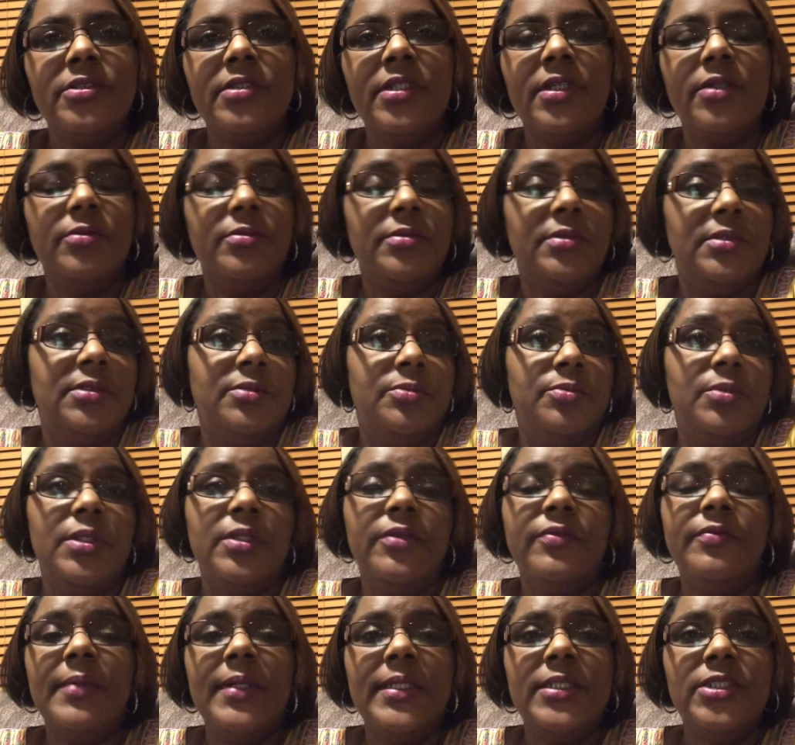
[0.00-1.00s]
That was one
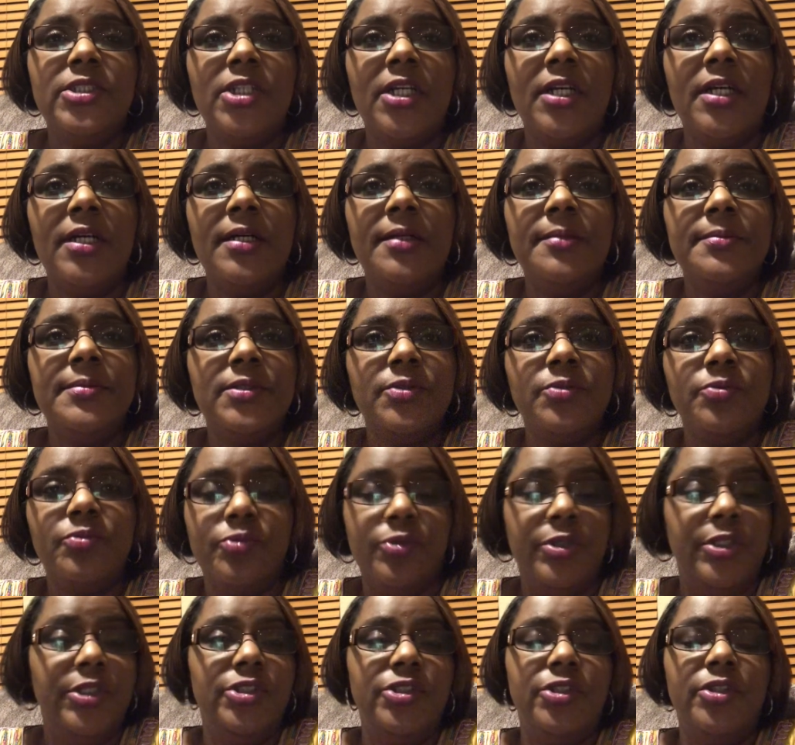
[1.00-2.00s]
of my jobs,
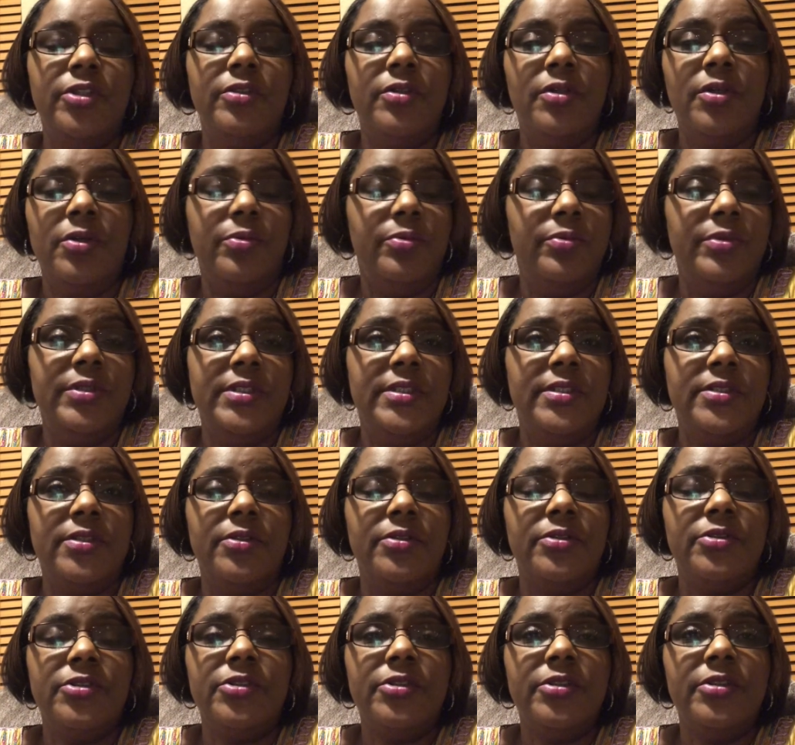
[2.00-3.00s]
a
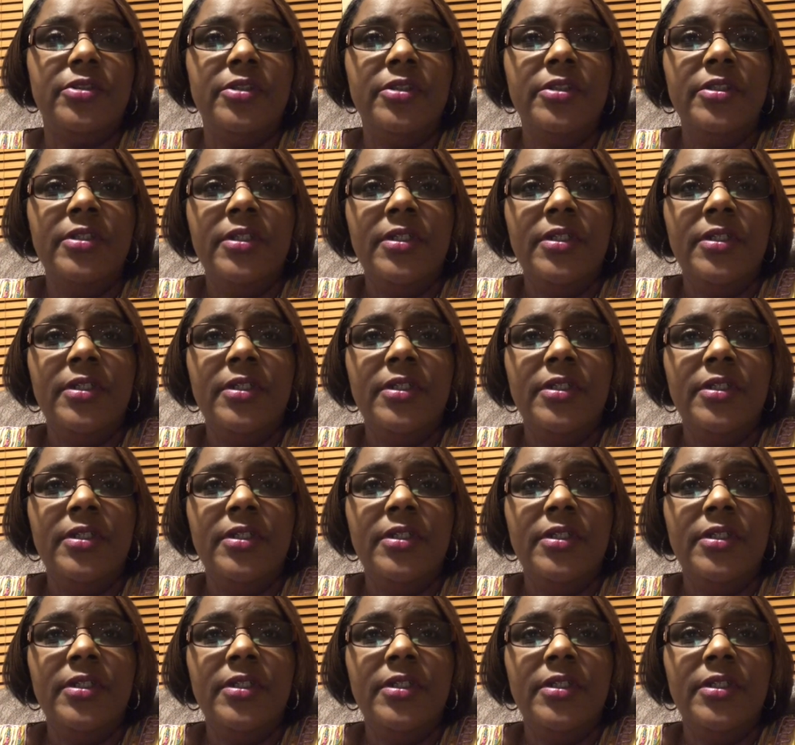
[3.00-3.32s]
researcher.